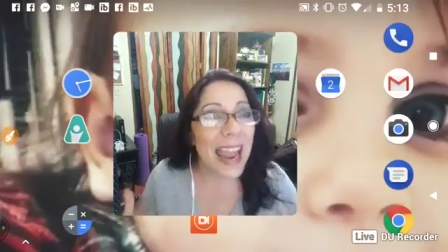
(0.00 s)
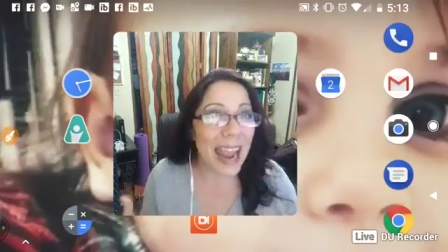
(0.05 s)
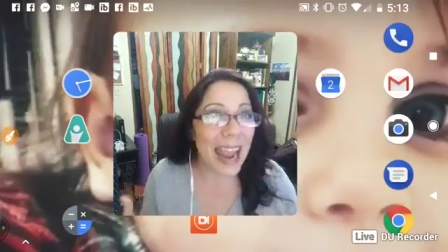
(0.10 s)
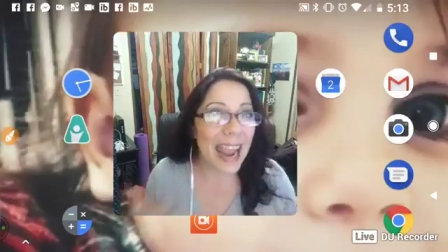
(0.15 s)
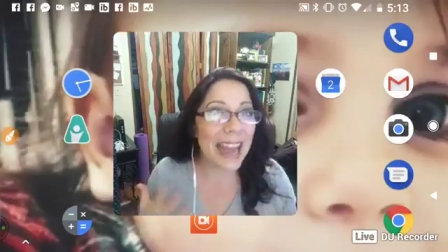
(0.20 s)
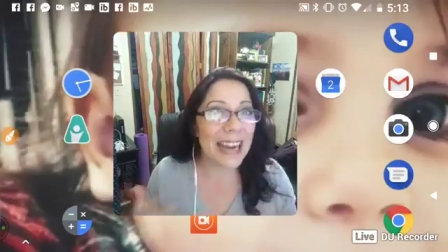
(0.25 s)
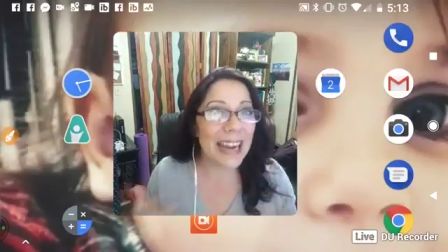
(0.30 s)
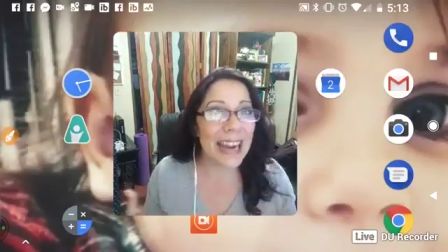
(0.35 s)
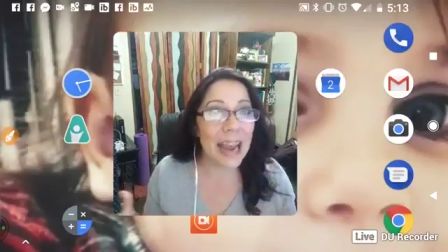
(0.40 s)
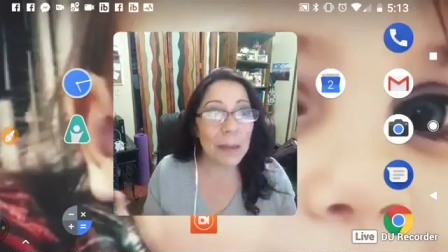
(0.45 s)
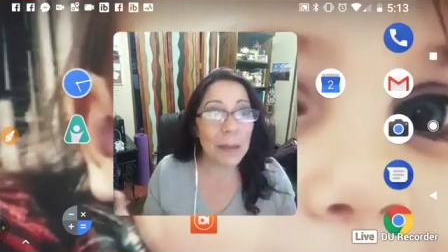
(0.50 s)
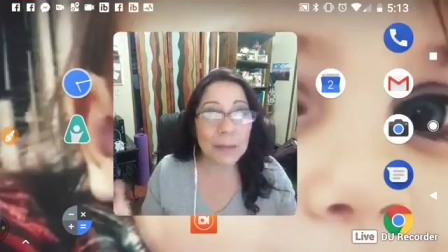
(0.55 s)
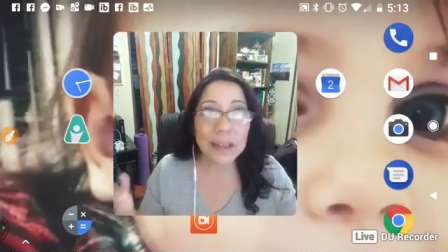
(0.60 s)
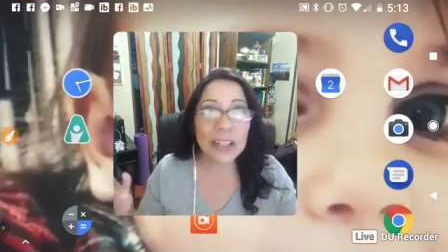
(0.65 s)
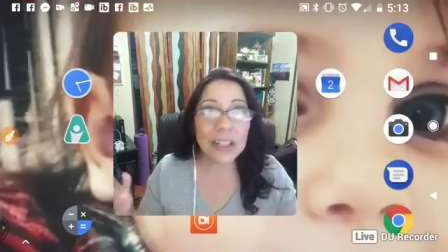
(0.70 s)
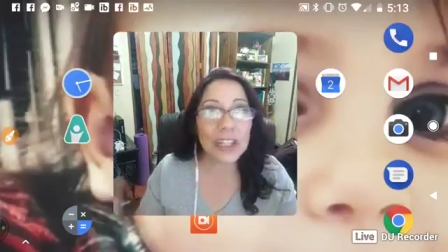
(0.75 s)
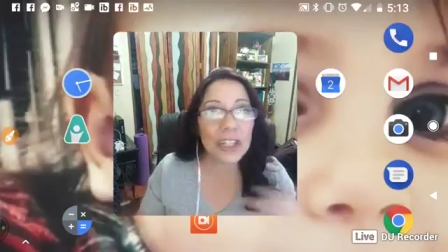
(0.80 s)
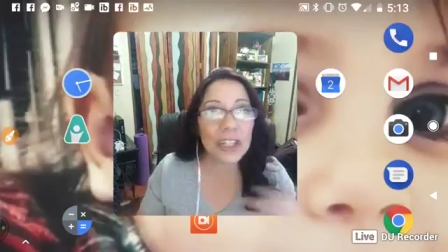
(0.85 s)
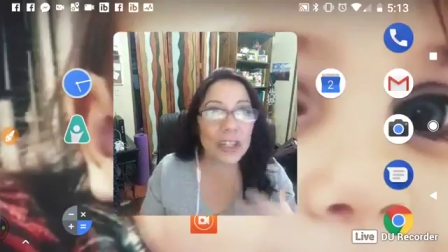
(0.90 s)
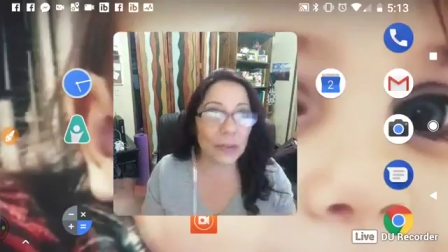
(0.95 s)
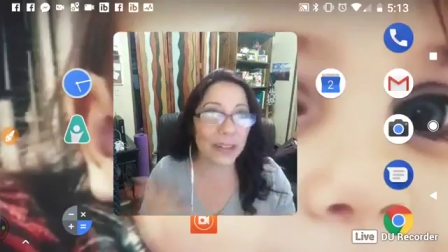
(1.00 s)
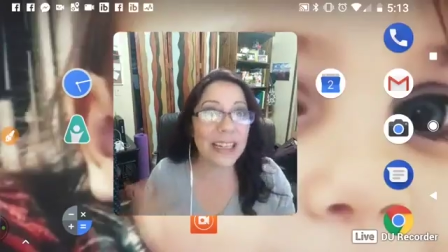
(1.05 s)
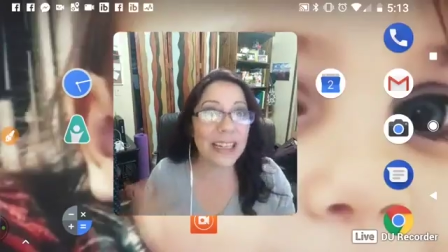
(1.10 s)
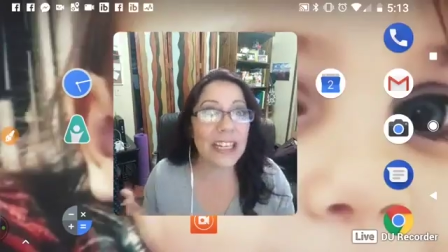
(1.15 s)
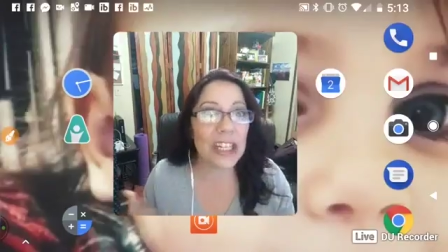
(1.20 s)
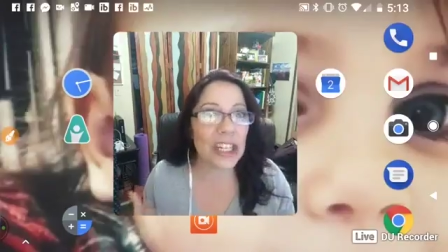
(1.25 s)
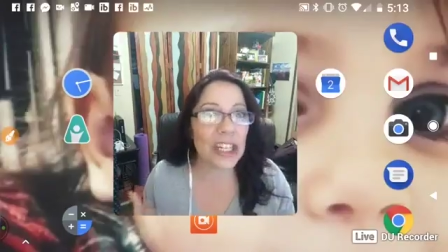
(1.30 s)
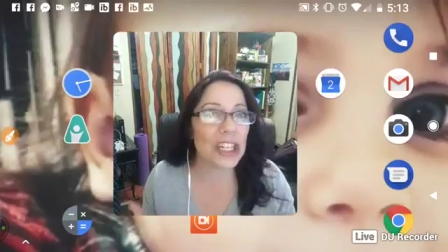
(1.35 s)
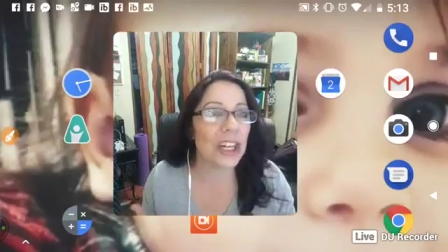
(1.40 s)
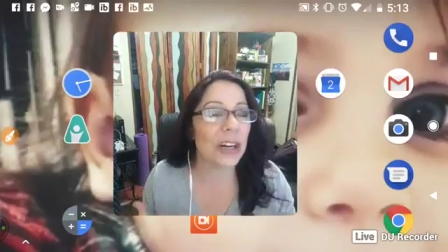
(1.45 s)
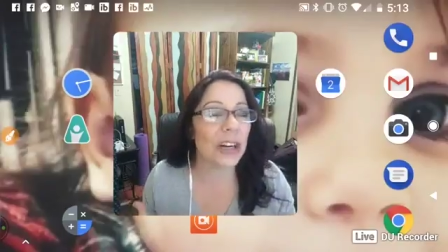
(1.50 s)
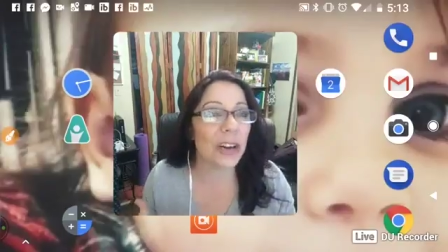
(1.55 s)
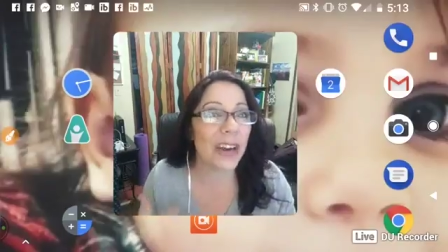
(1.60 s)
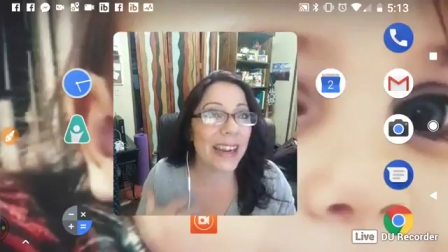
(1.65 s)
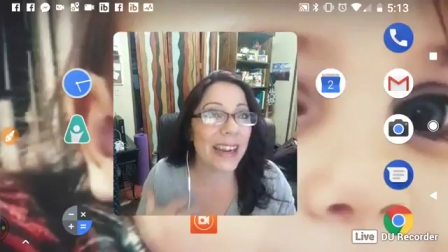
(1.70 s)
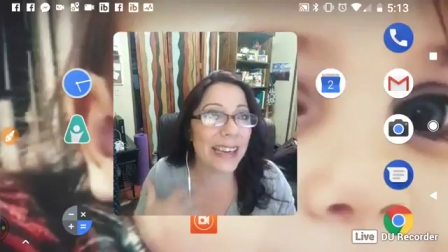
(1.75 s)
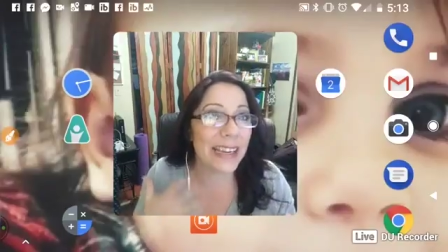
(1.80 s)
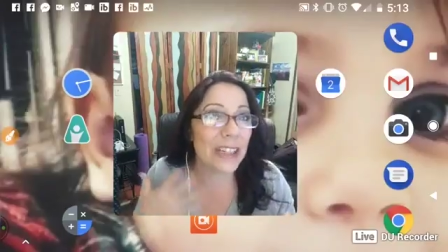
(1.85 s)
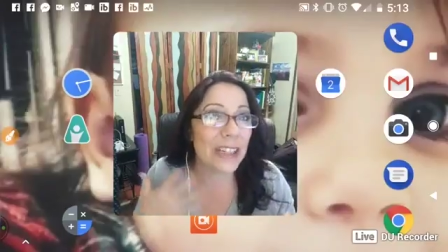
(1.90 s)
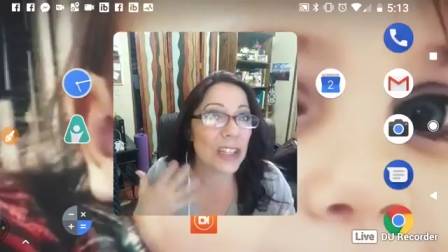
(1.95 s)
And I'm going to screen share
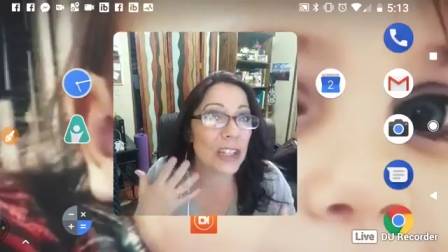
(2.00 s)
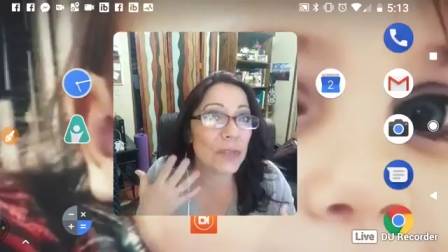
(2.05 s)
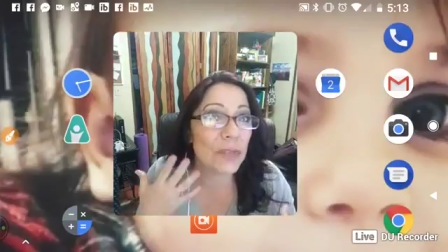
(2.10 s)
a